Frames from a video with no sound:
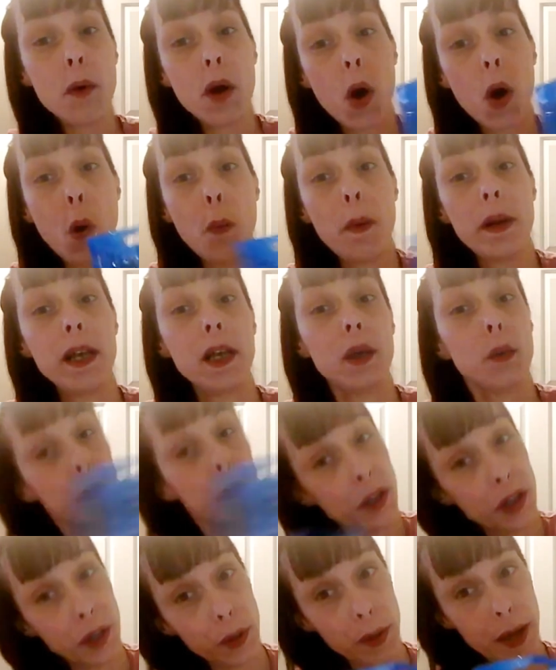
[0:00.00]
going to open
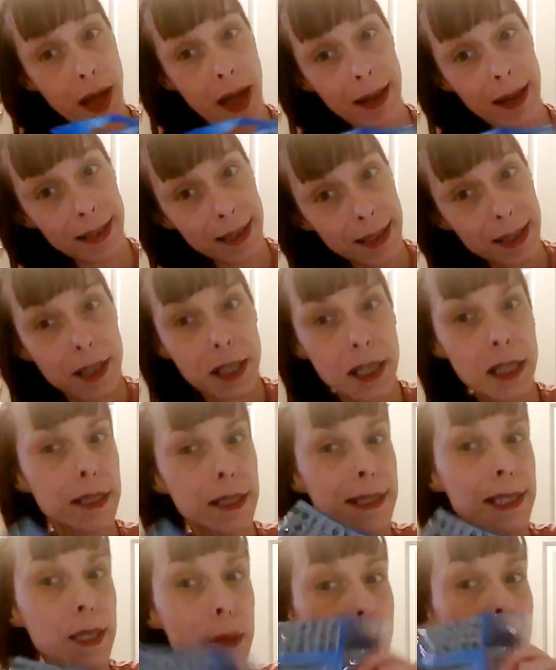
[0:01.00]
it with you guys.
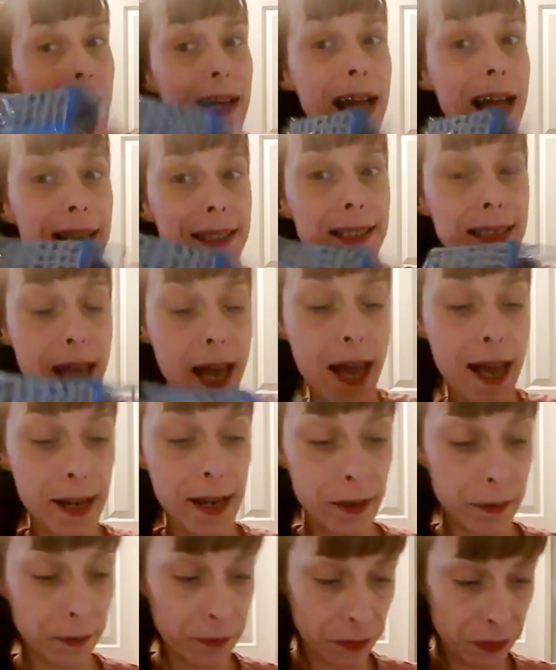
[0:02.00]
Let's see what I got
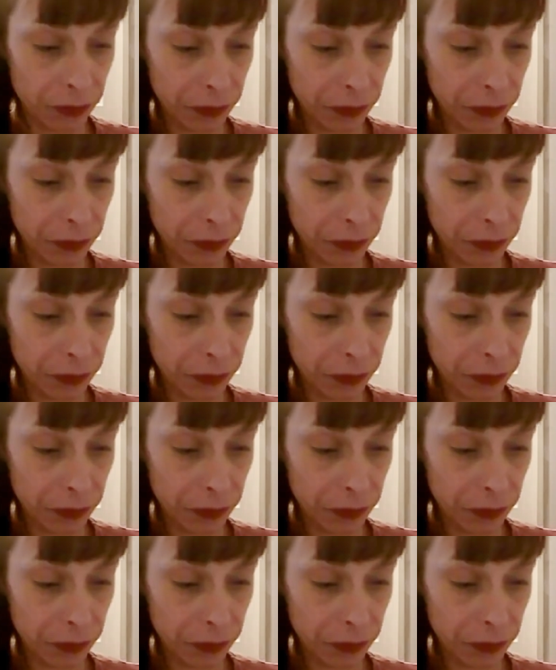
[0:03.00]
inside.